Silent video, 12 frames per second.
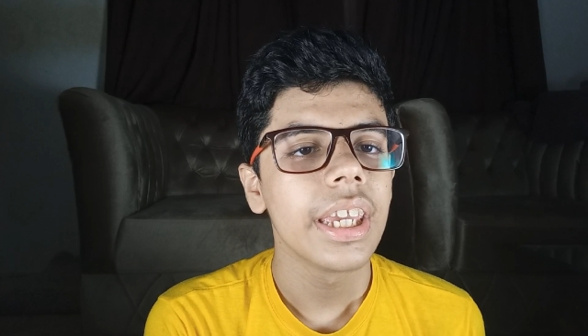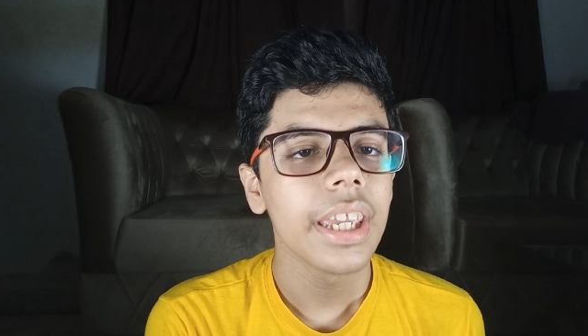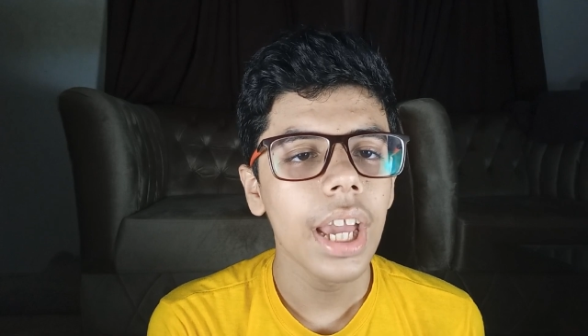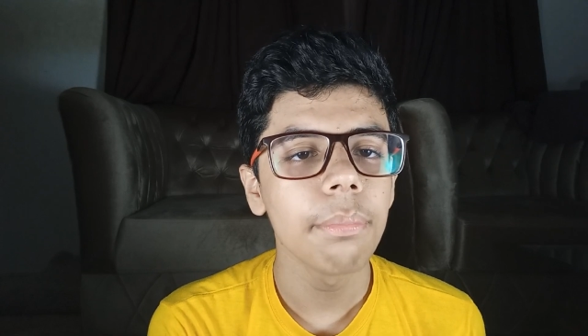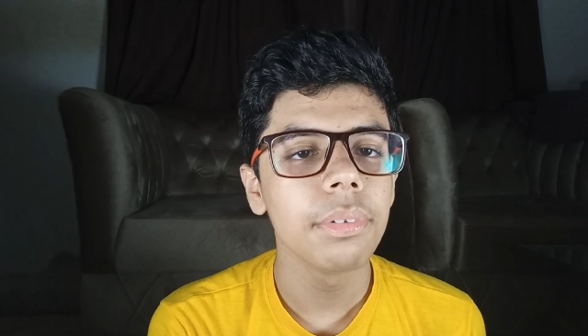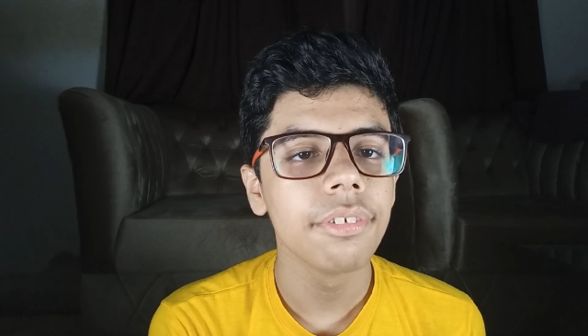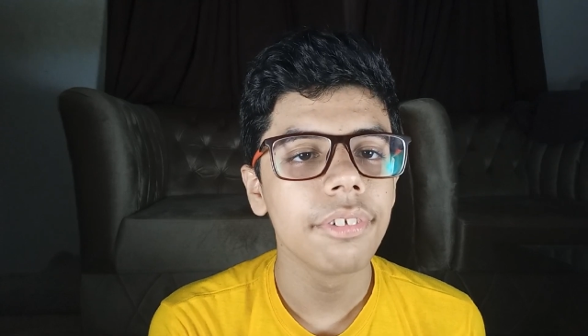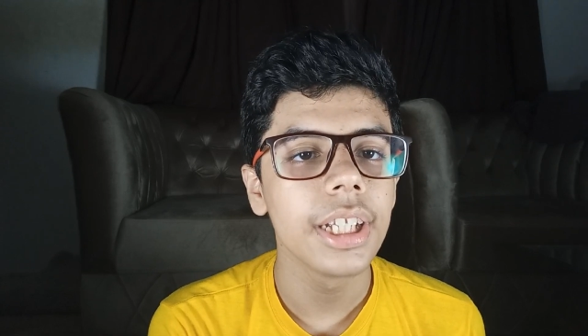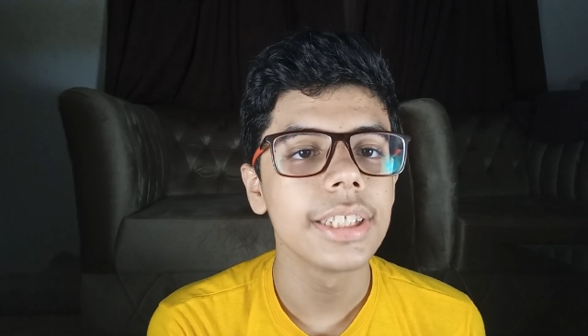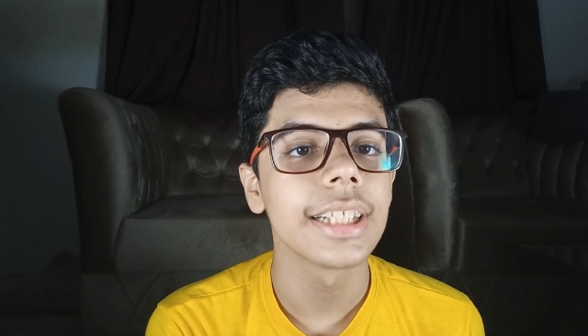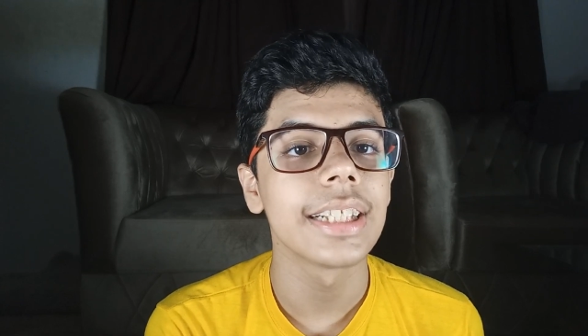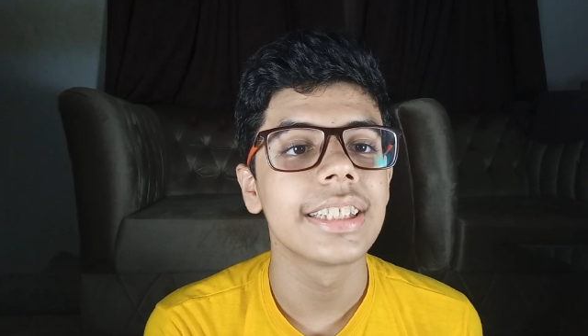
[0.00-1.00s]
He had been
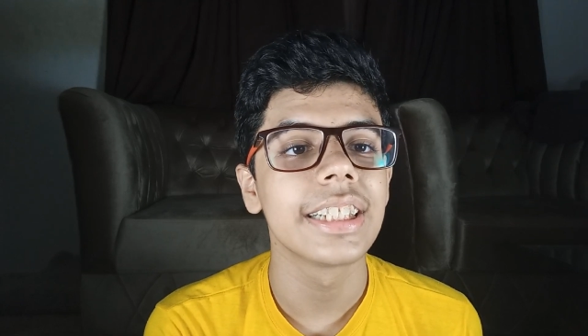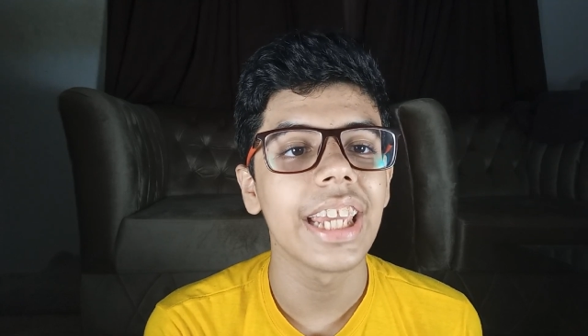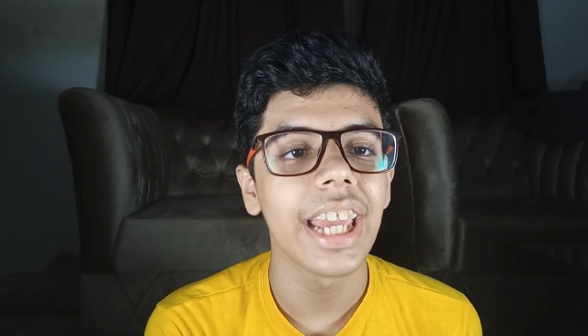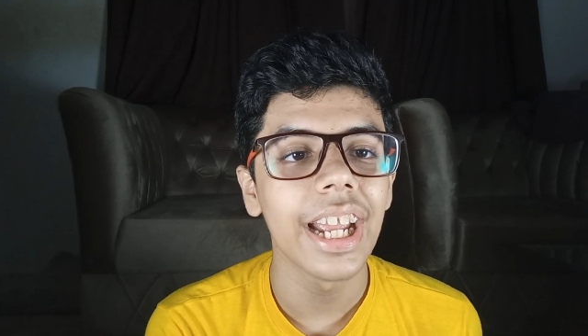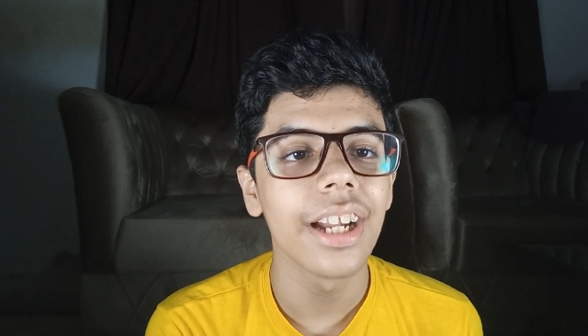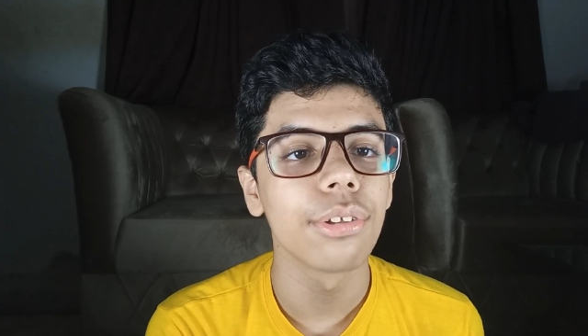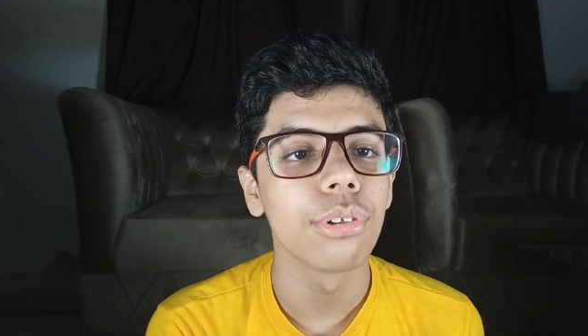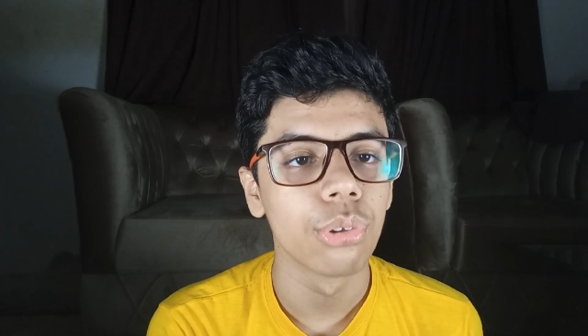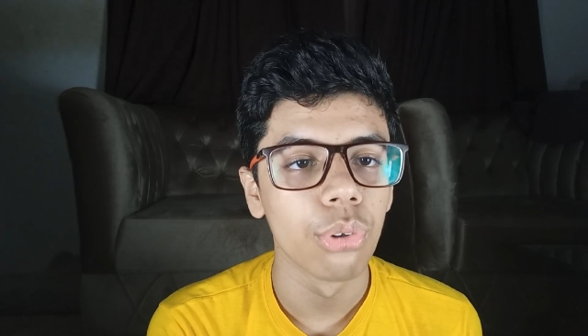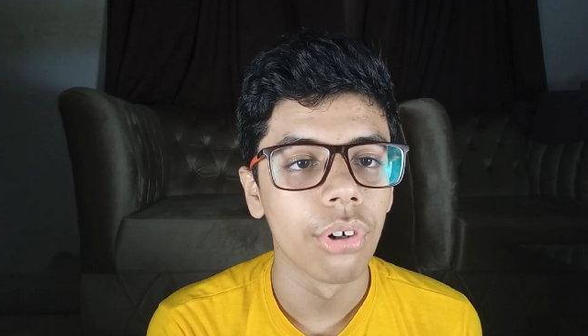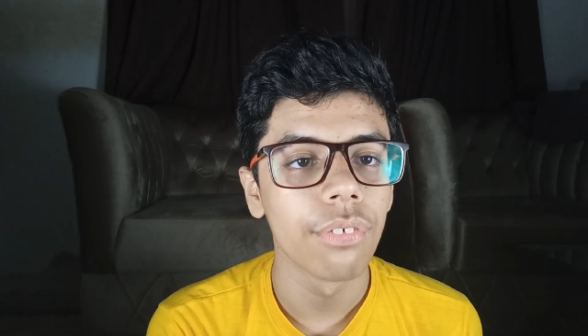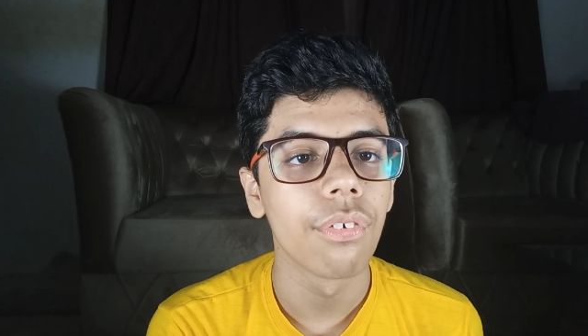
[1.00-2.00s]
raised as the heir to the
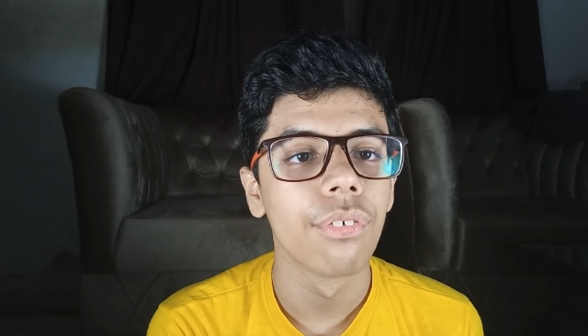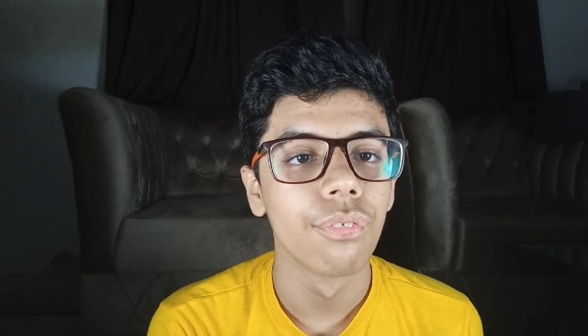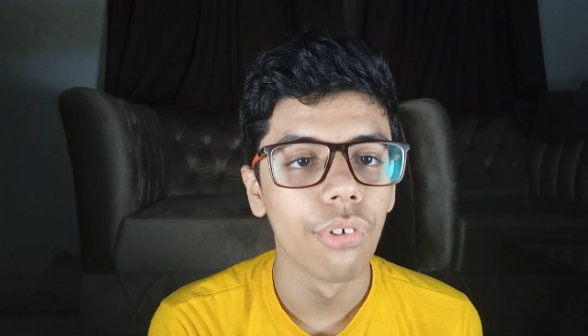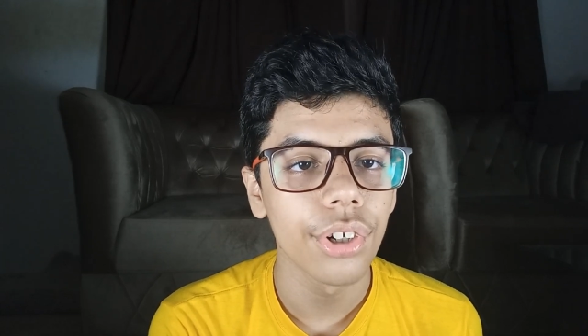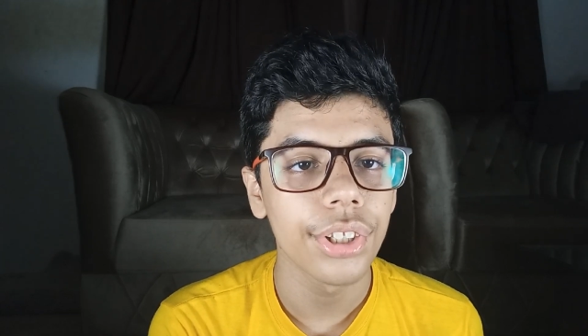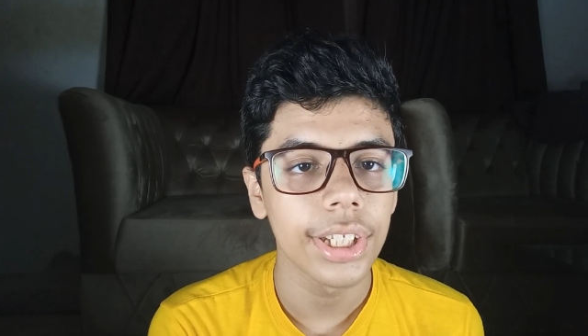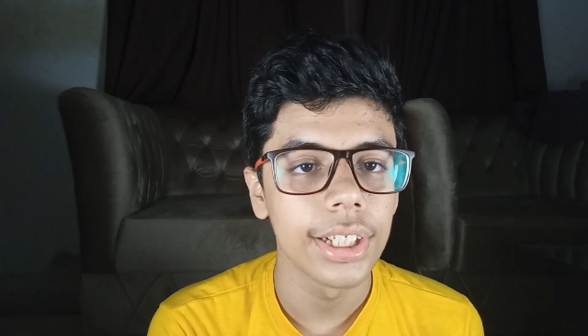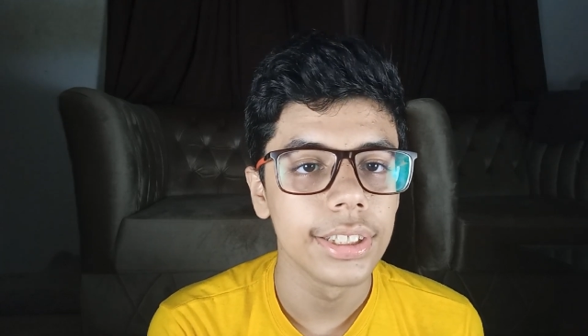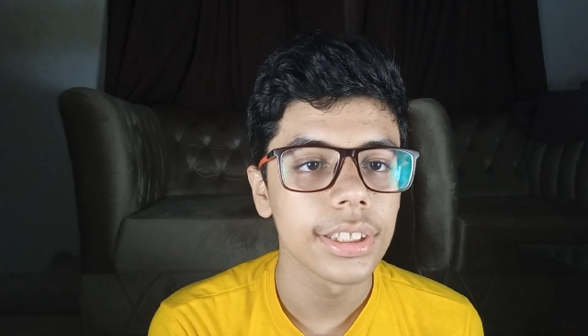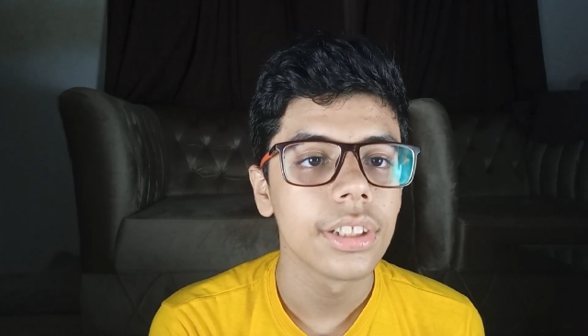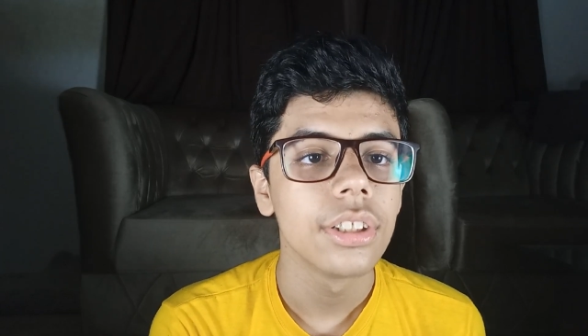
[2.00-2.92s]
throne for 40 years,